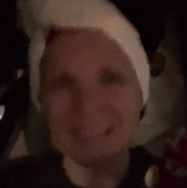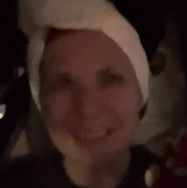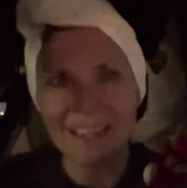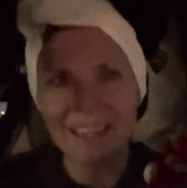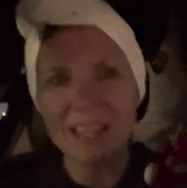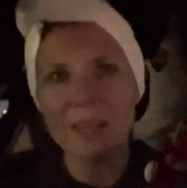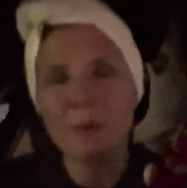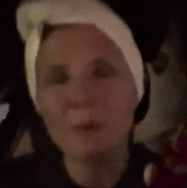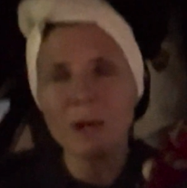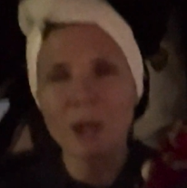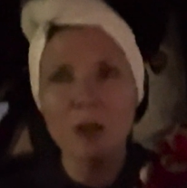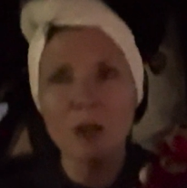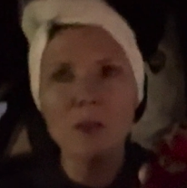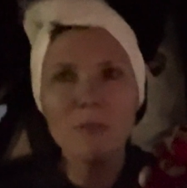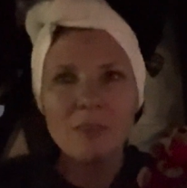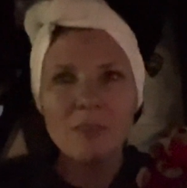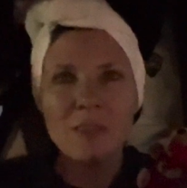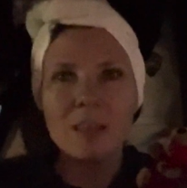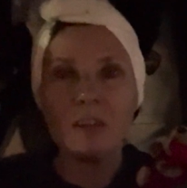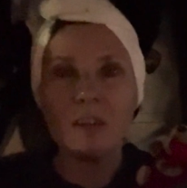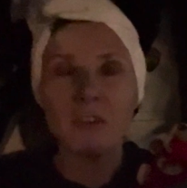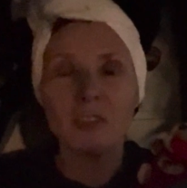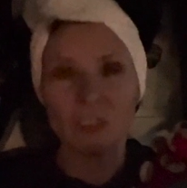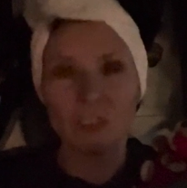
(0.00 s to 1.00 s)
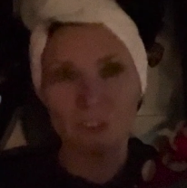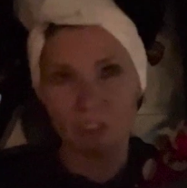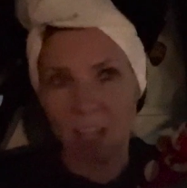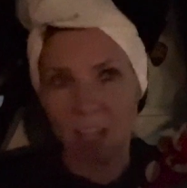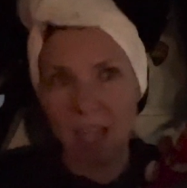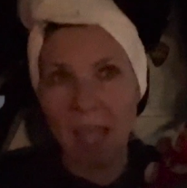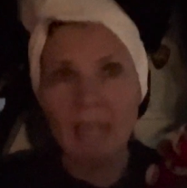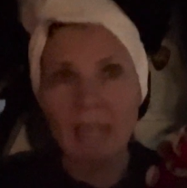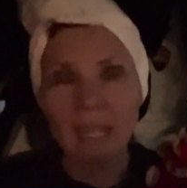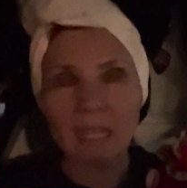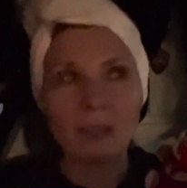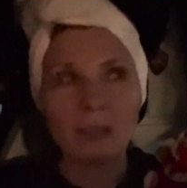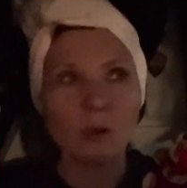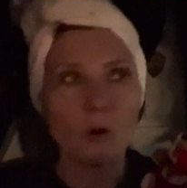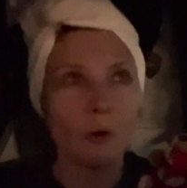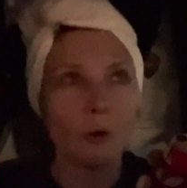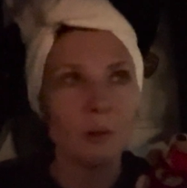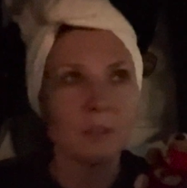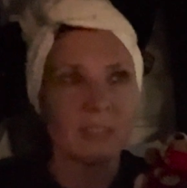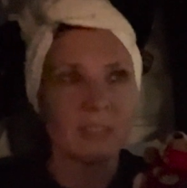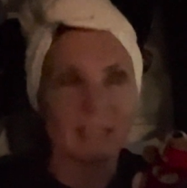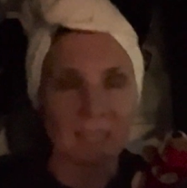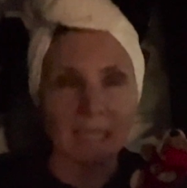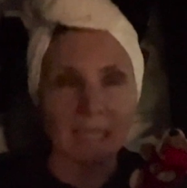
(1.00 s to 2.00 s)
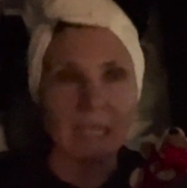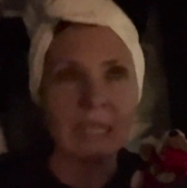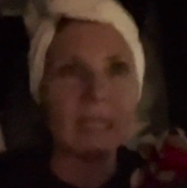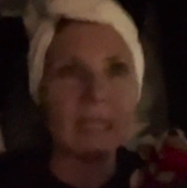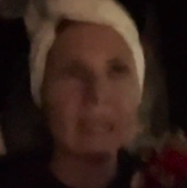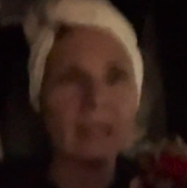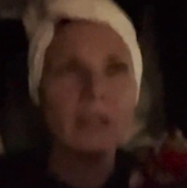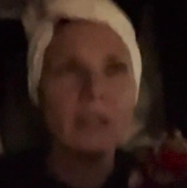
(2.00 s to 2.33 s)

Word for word: anyone over there to check or ticket.